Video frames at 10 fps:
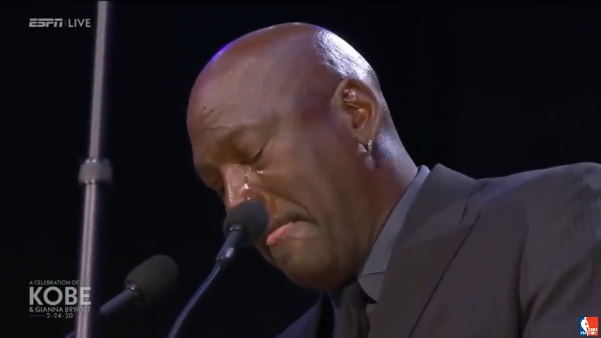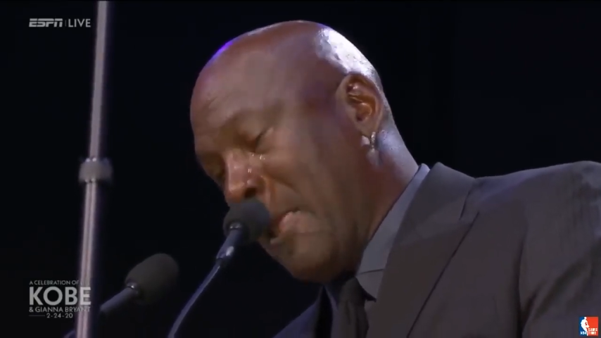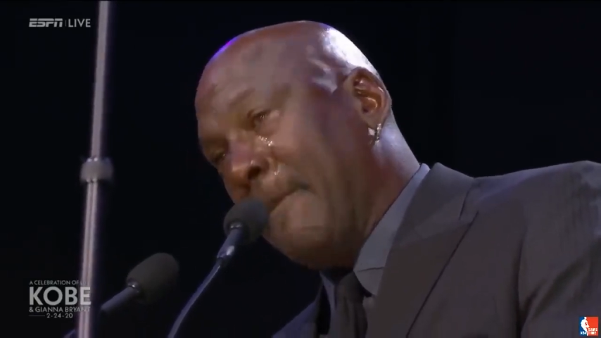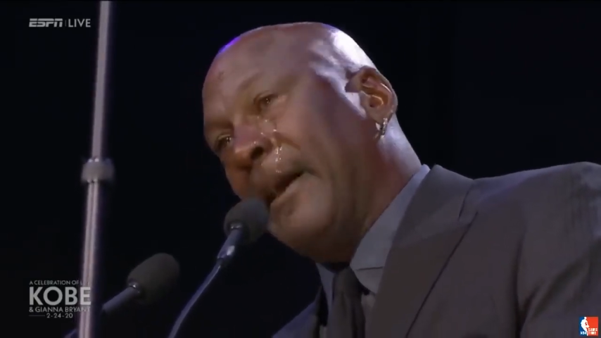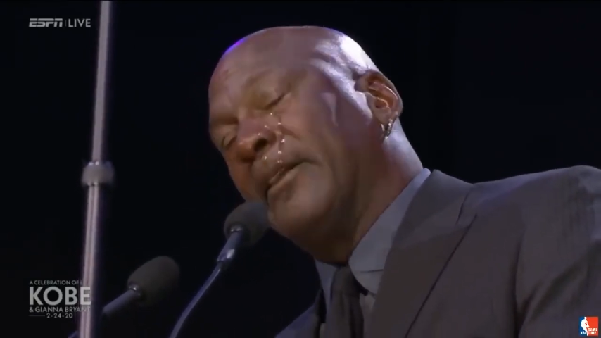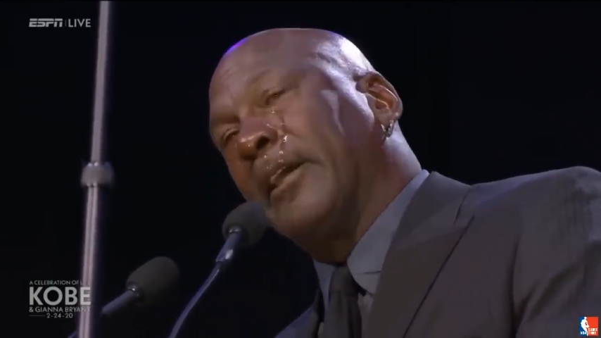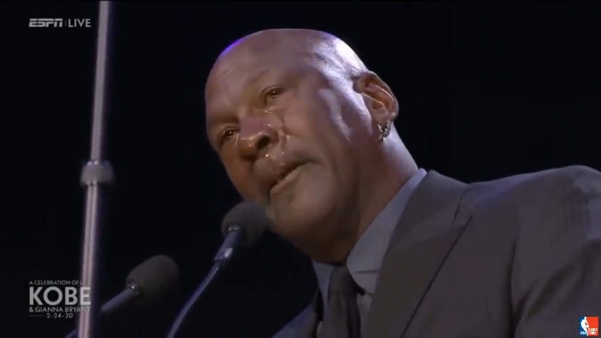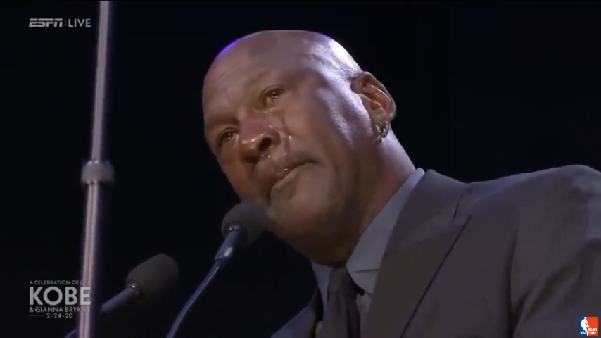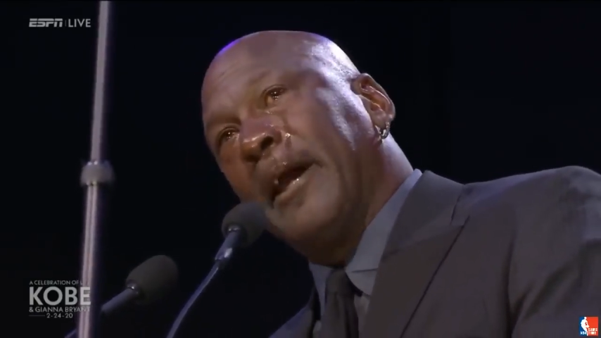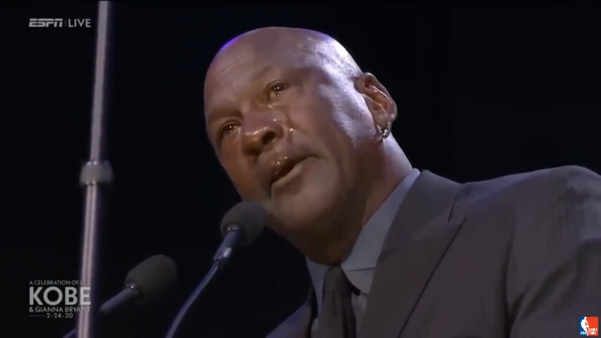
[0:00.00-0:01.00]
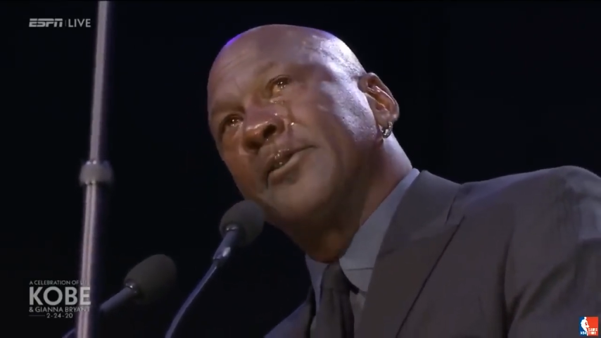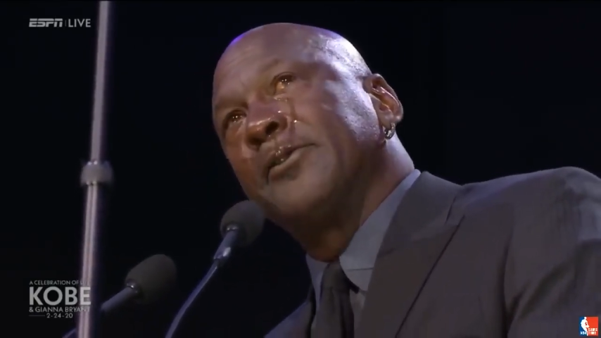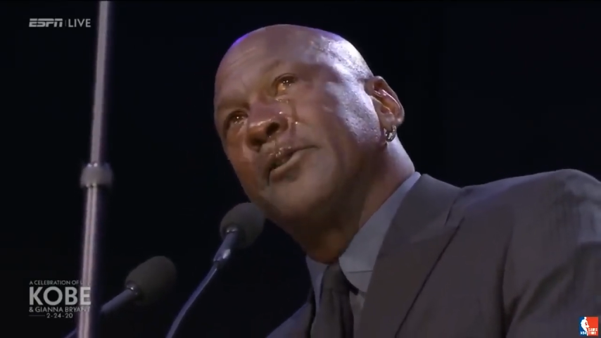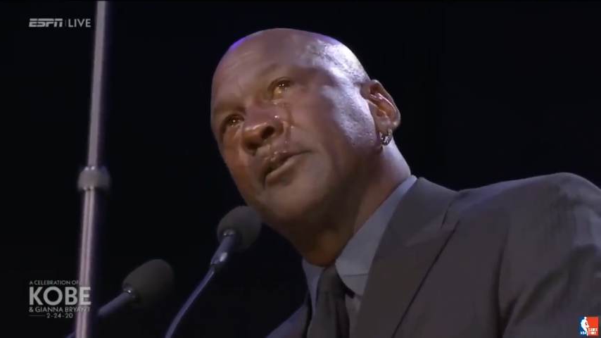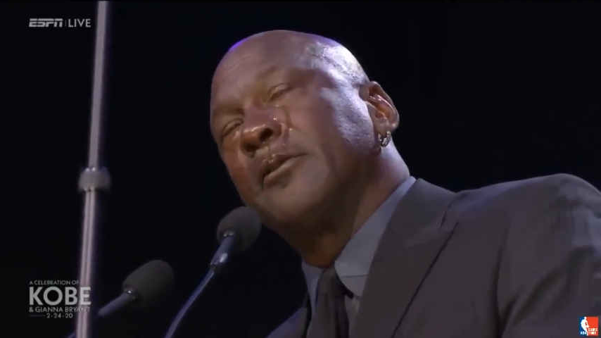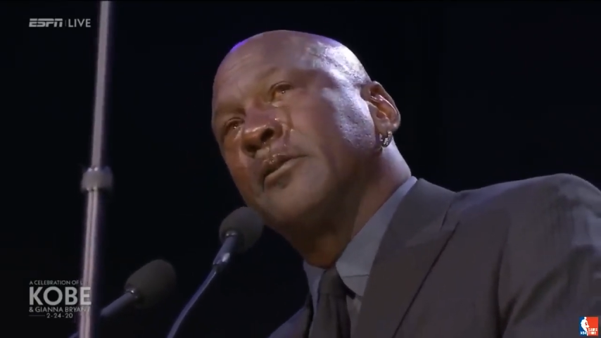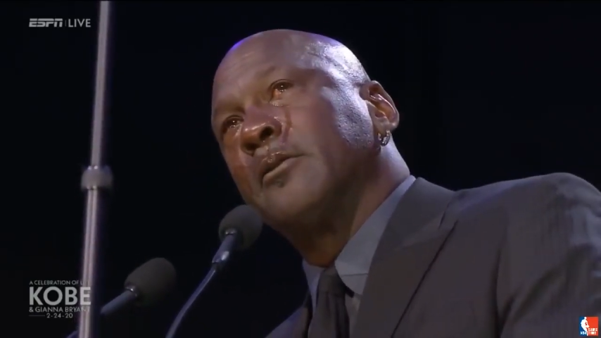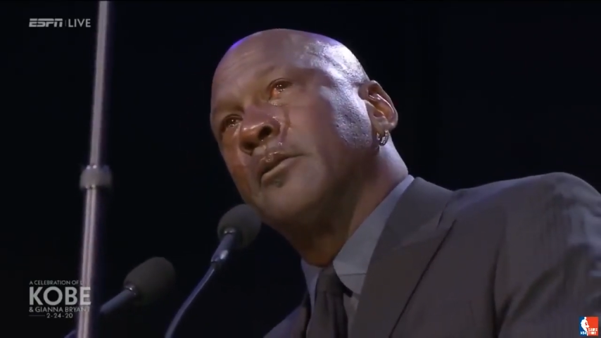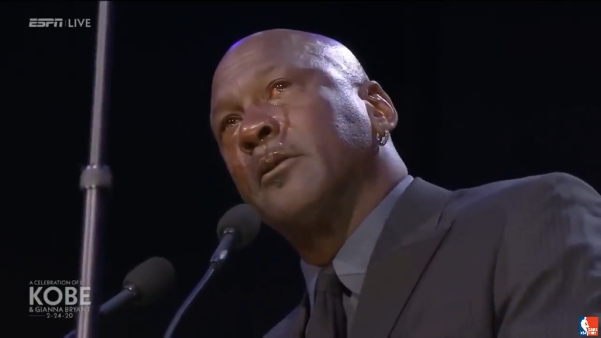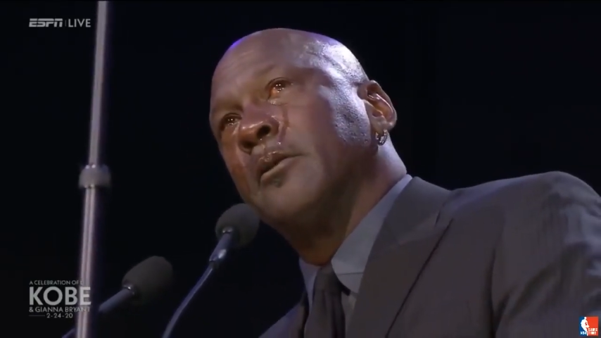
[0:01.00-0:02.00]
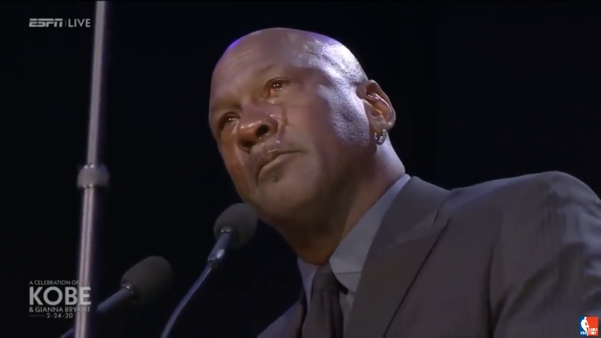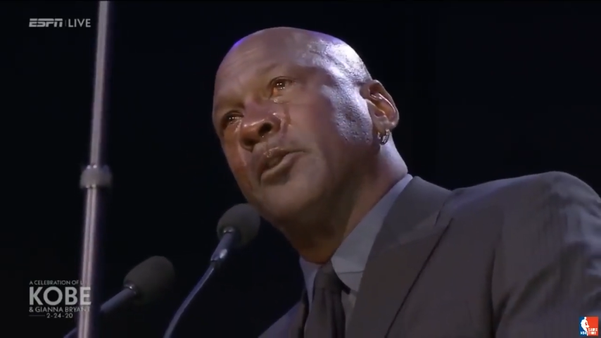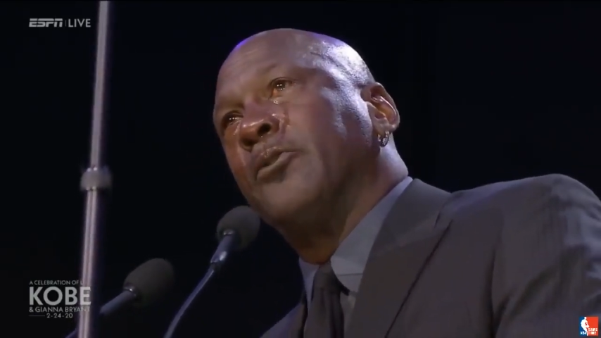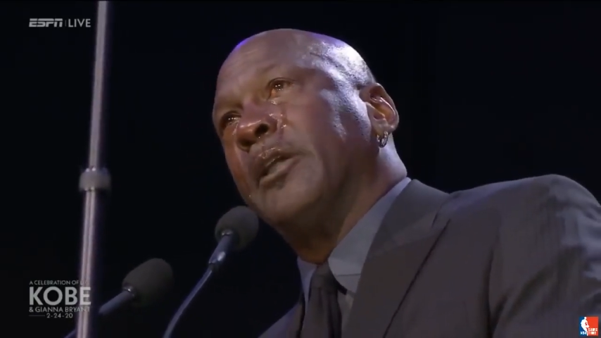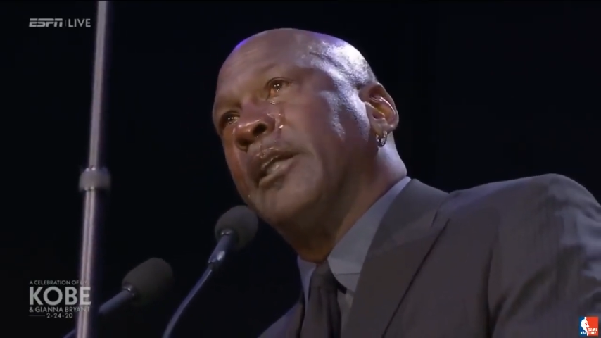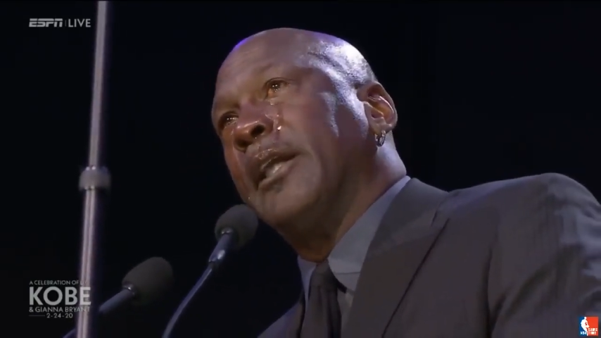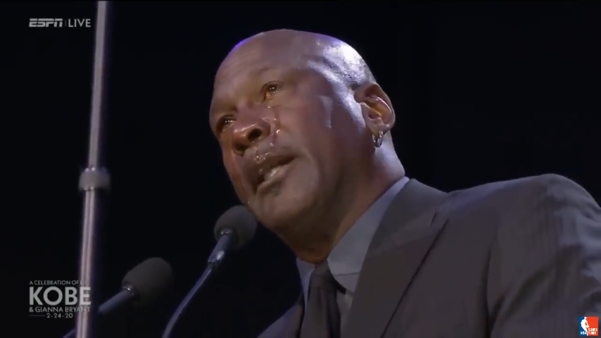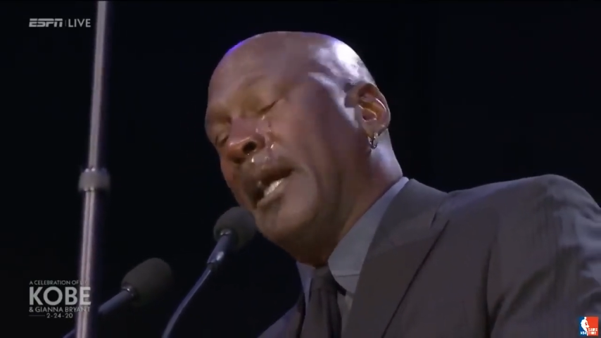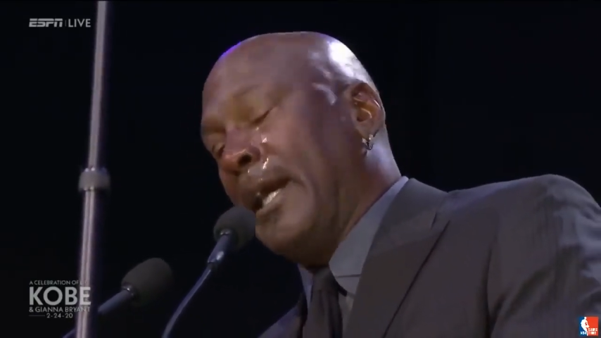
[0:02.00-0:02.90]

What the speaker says: about the comparisons between he and